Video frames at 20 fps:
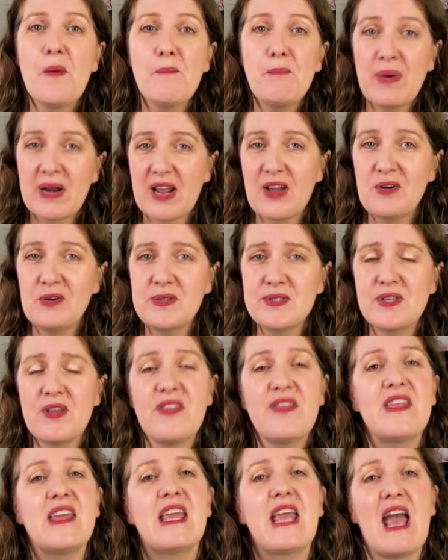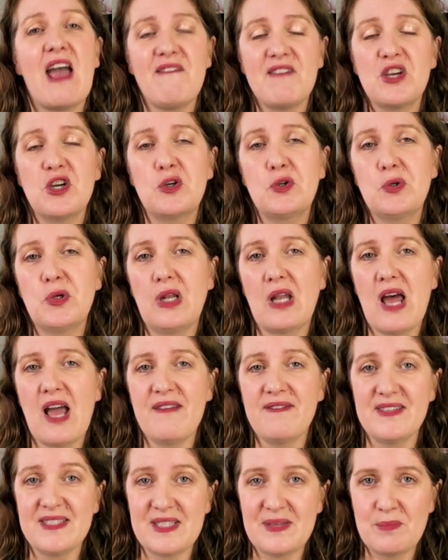But I also think having a good
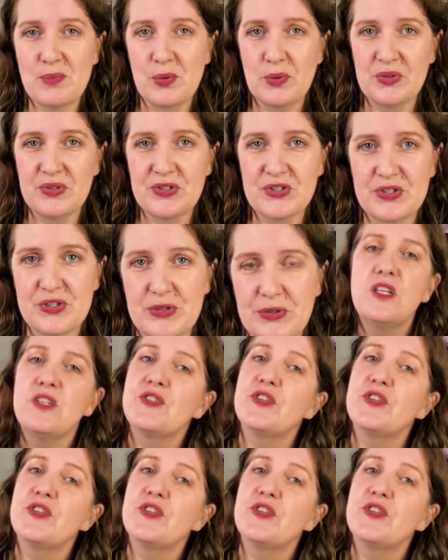life is important too.